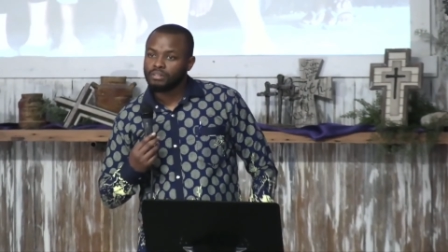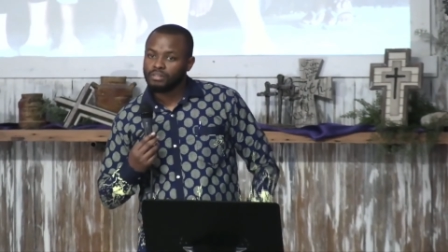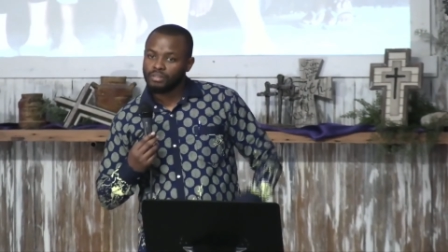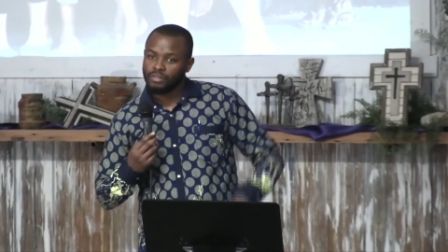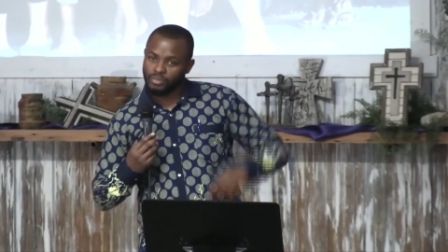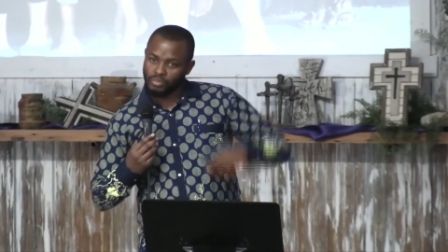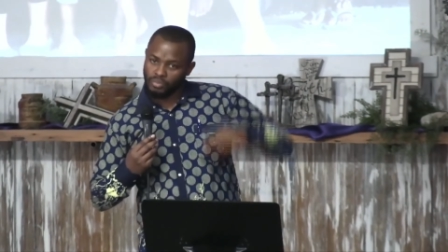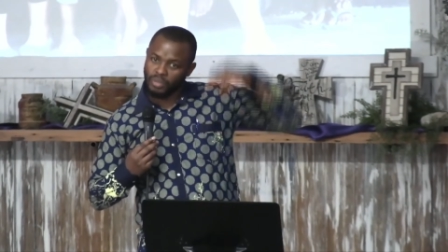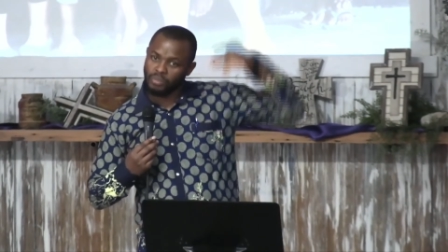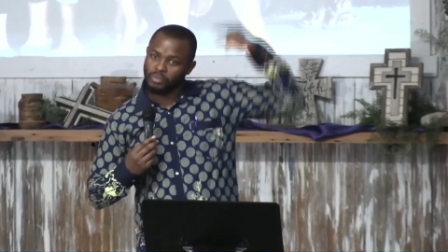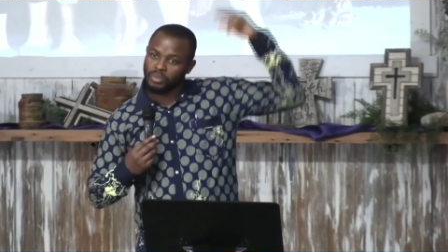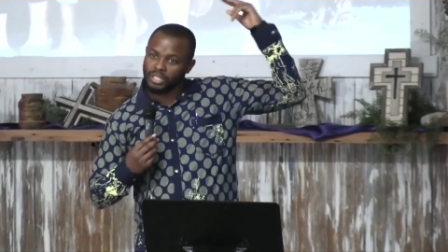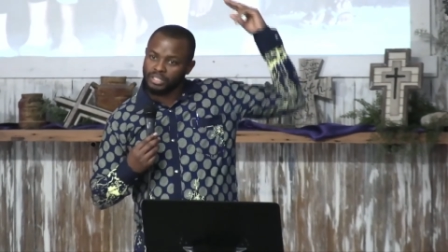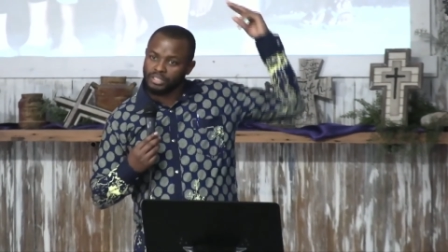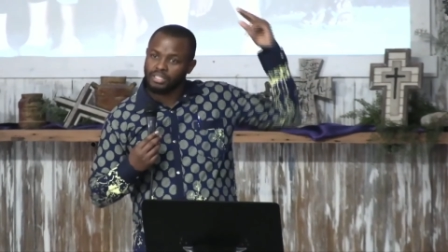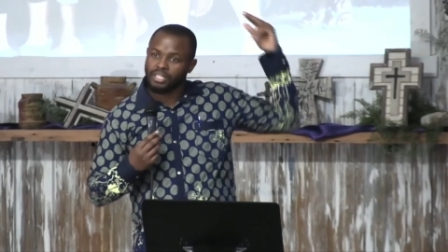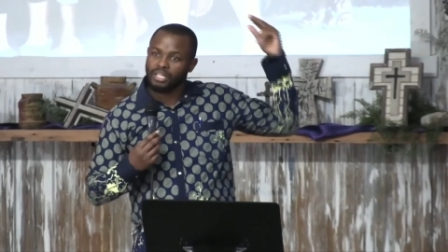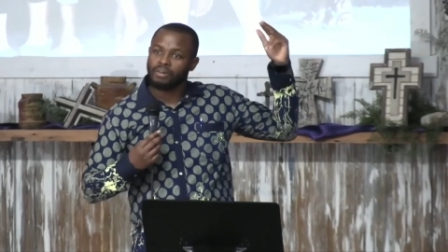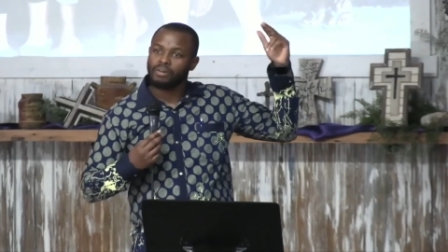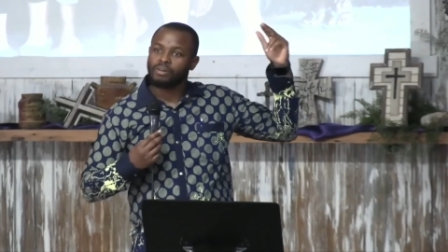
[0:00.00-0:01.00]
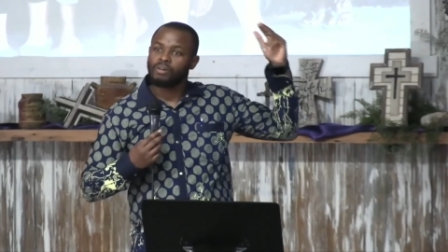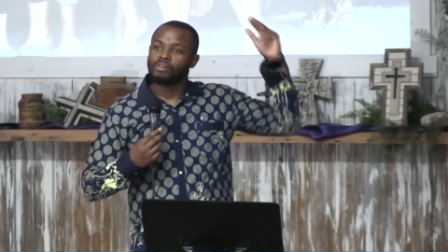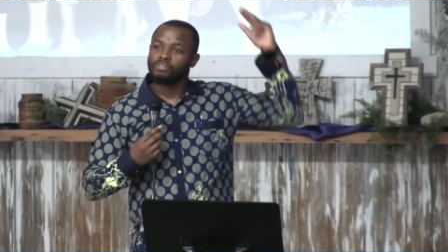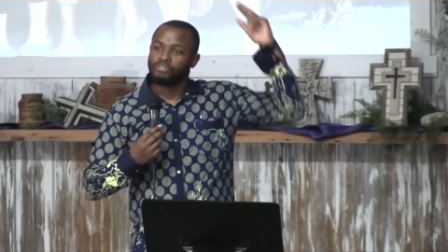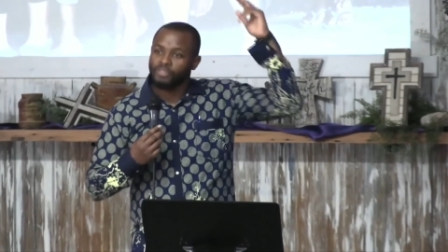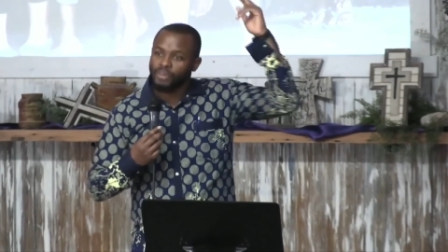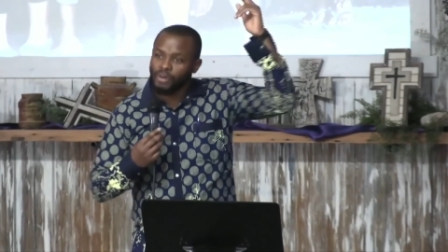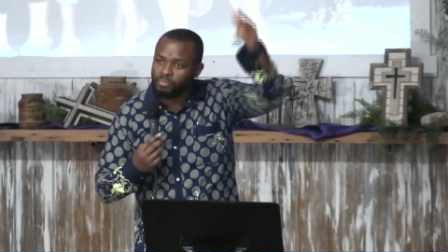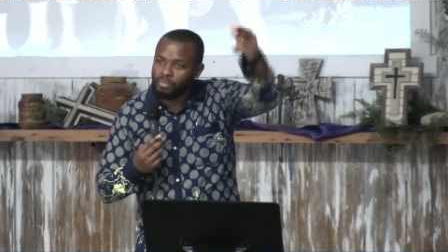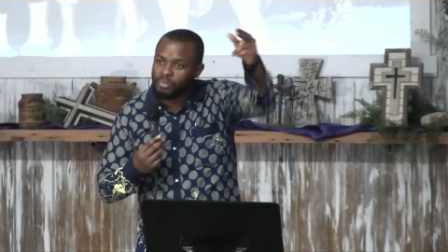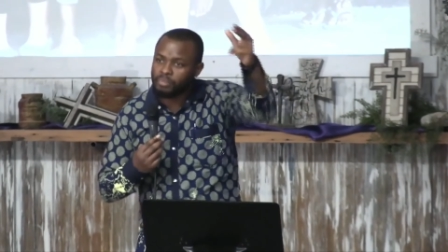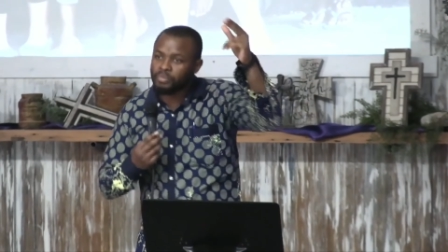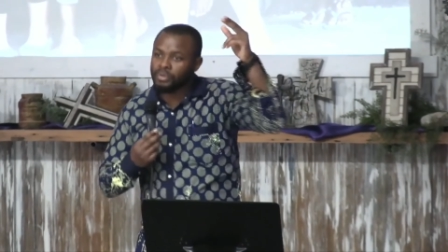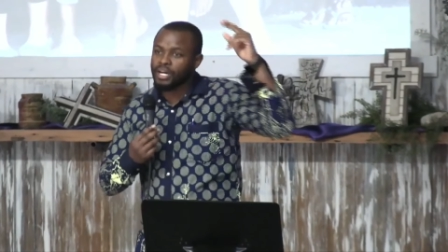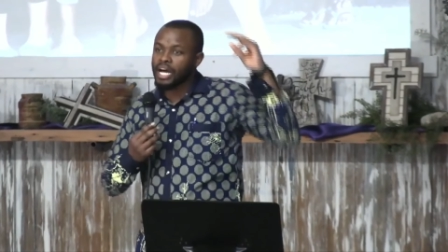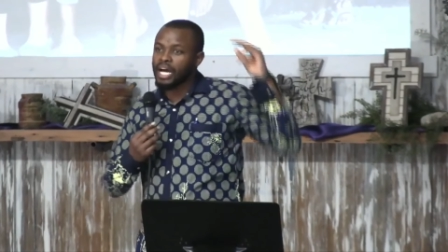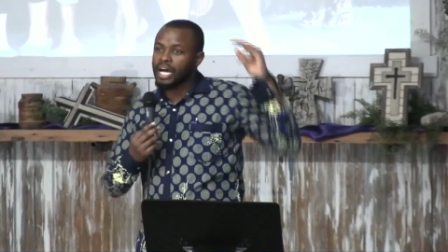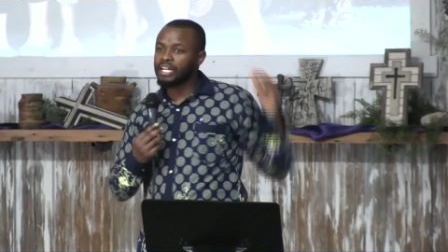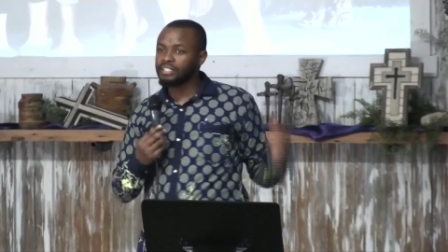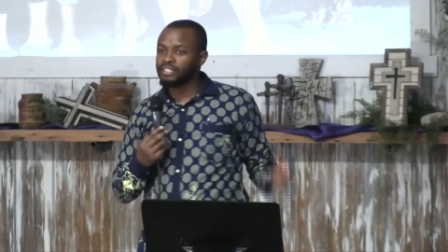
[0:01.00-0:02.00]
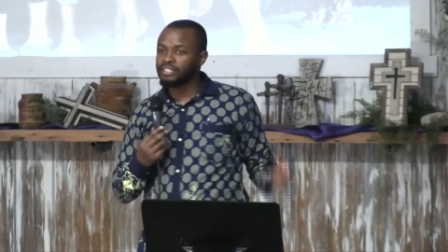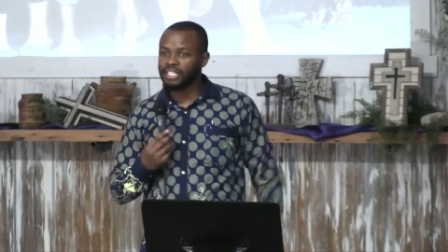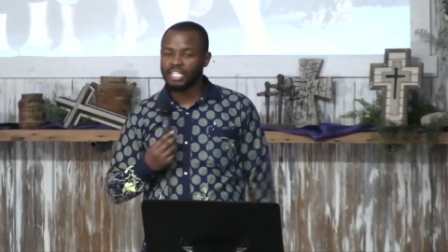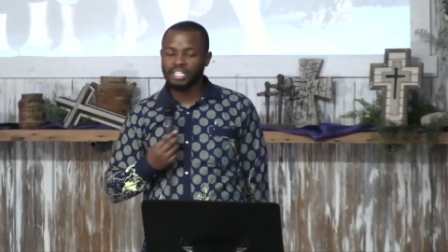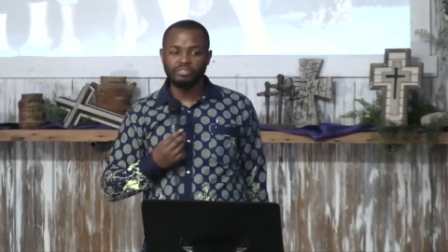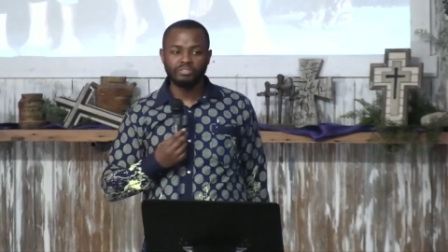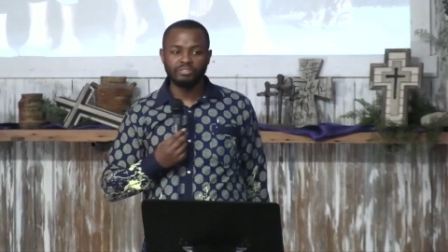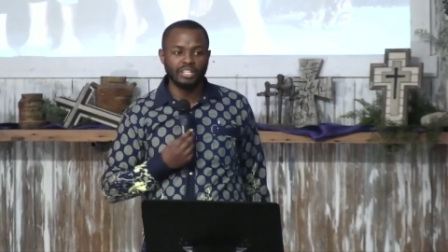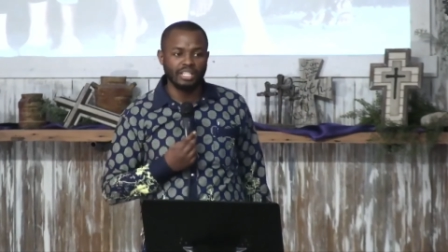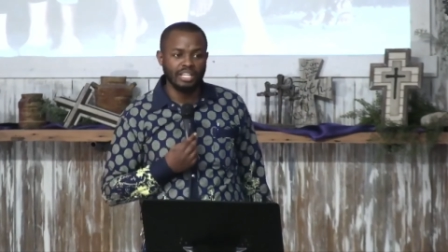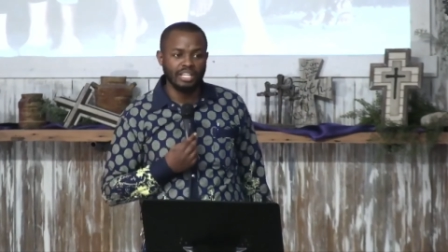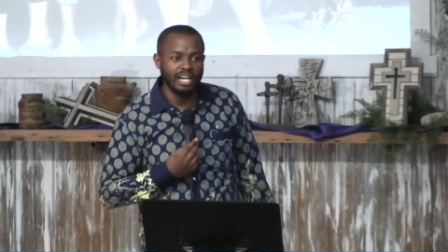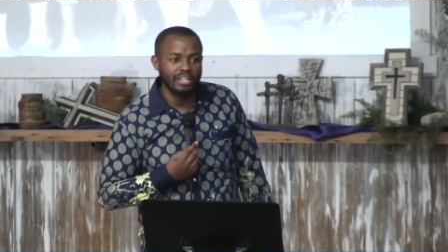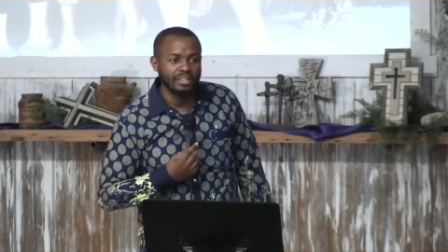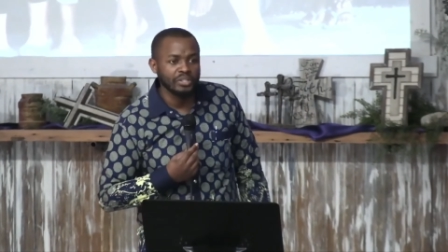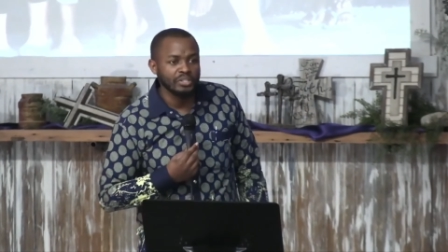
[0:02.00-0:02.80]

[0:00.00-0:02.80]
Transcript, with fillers: Three weeks ago, four people got saved in the other